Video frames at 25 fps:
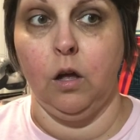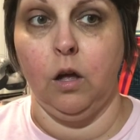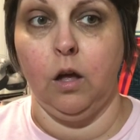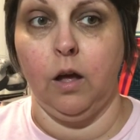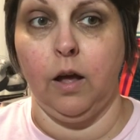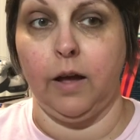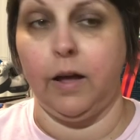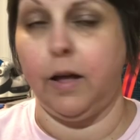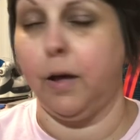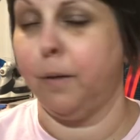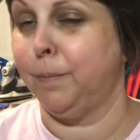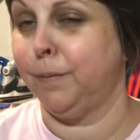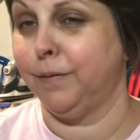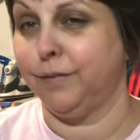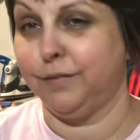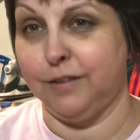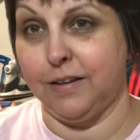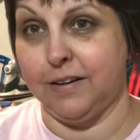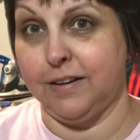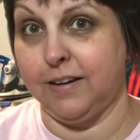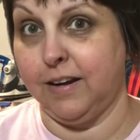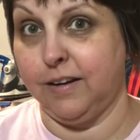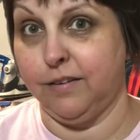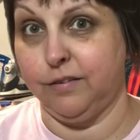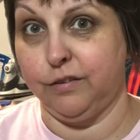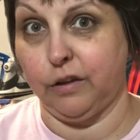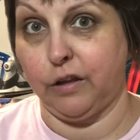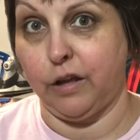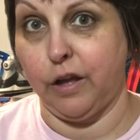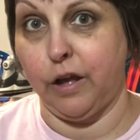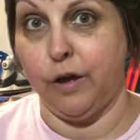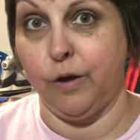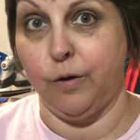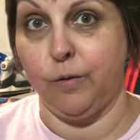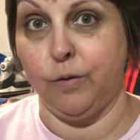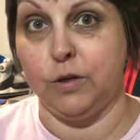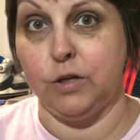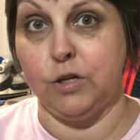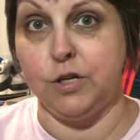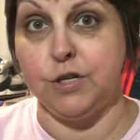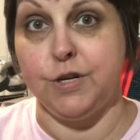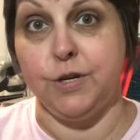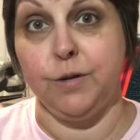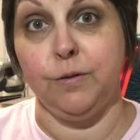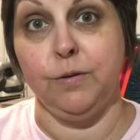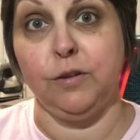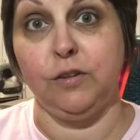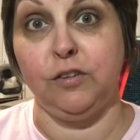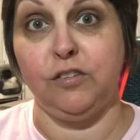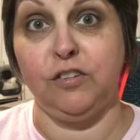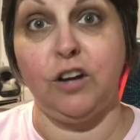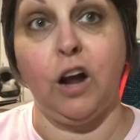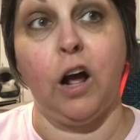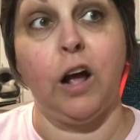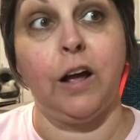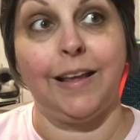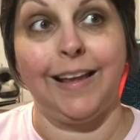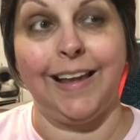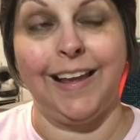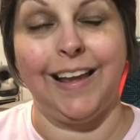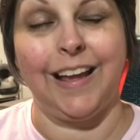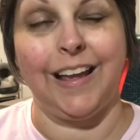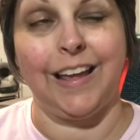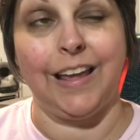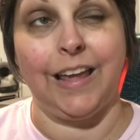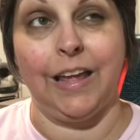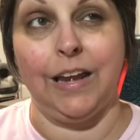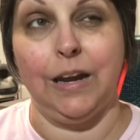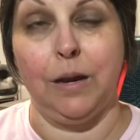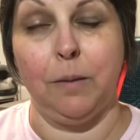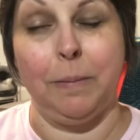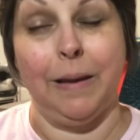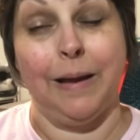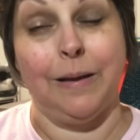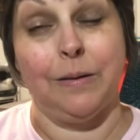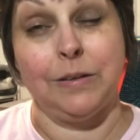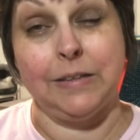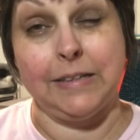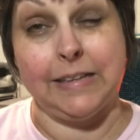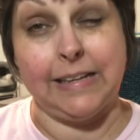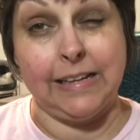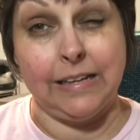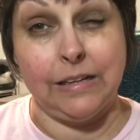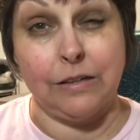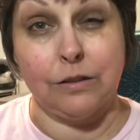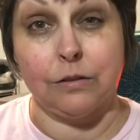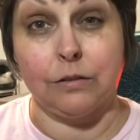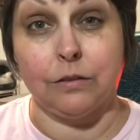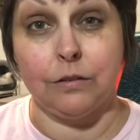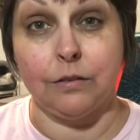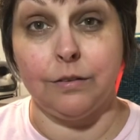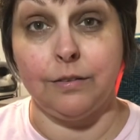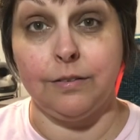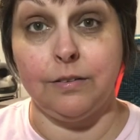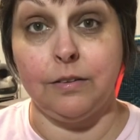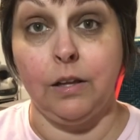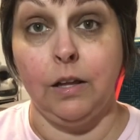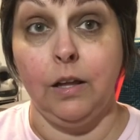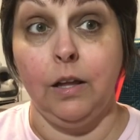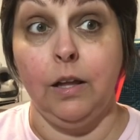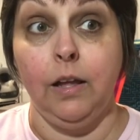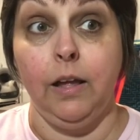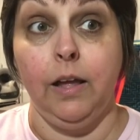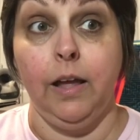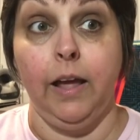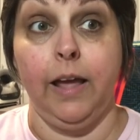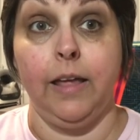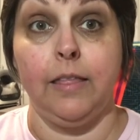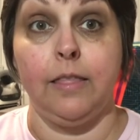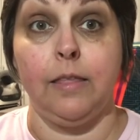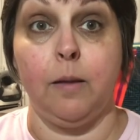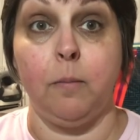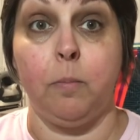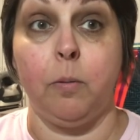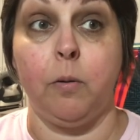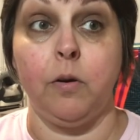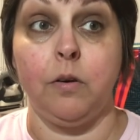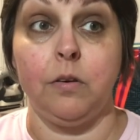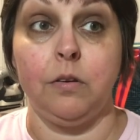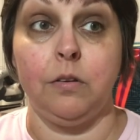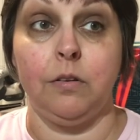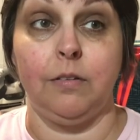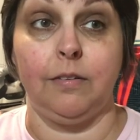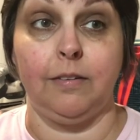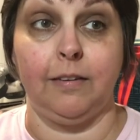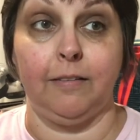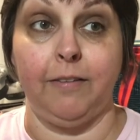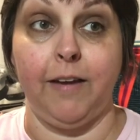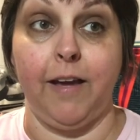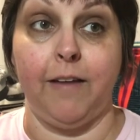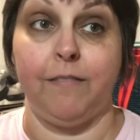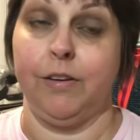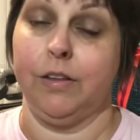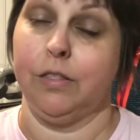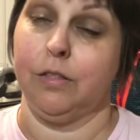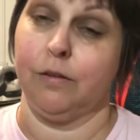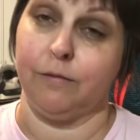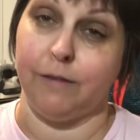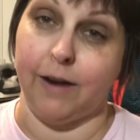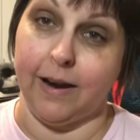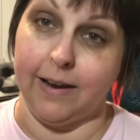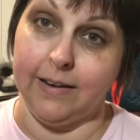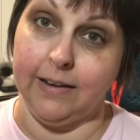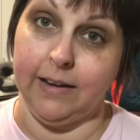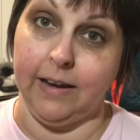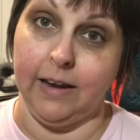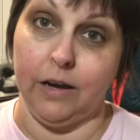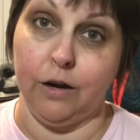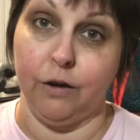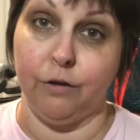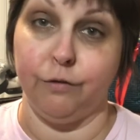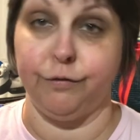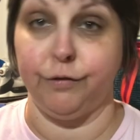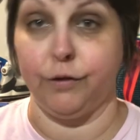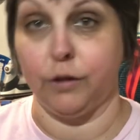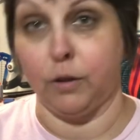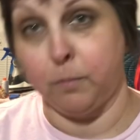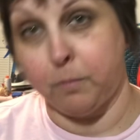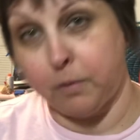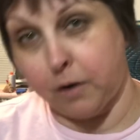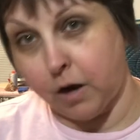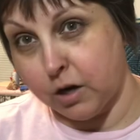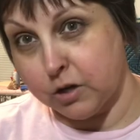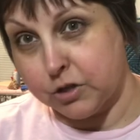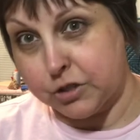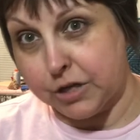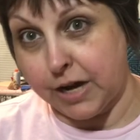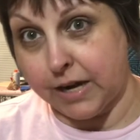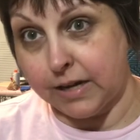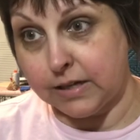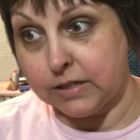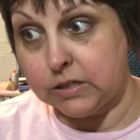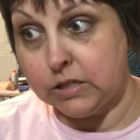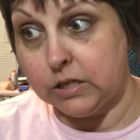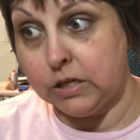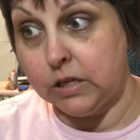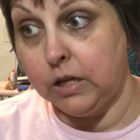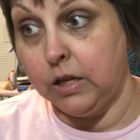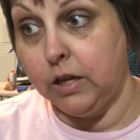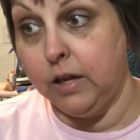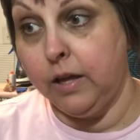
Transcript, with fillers: a couple Sundays ago, and she was talking again about needles and the importance of having the right needle for the project